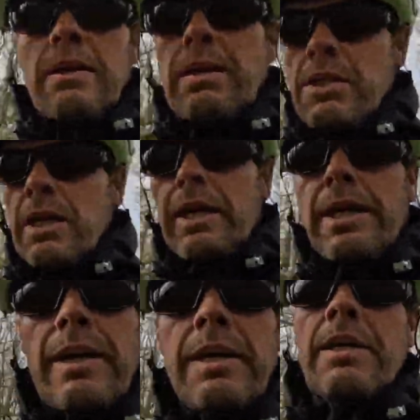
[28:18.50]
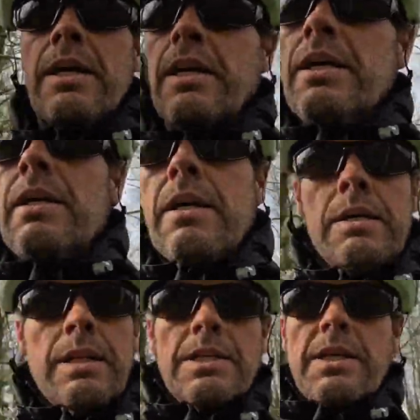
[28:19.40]
like I say
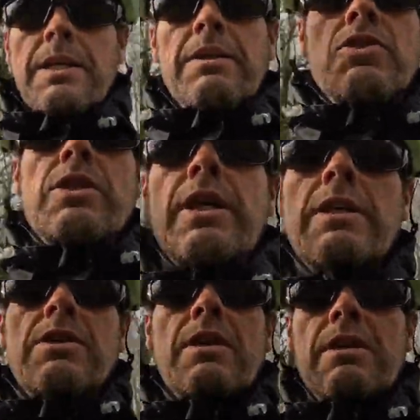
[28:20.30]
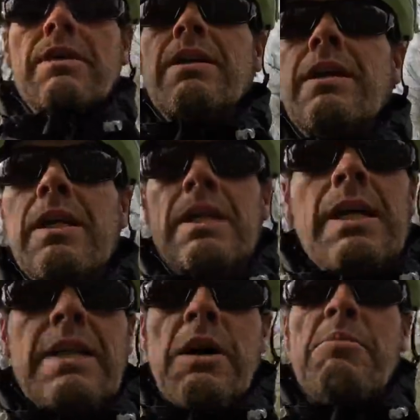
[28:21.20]
these are UCs.
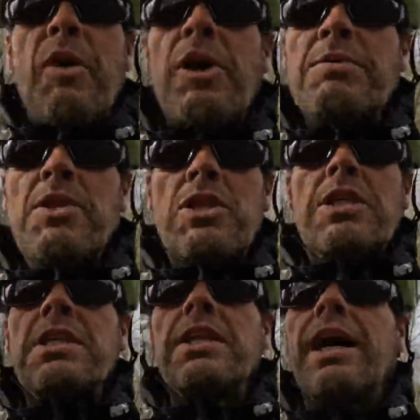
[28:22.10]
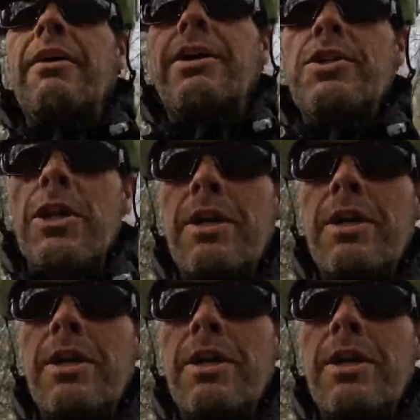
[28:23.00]
I don't buy them to sit in the garage.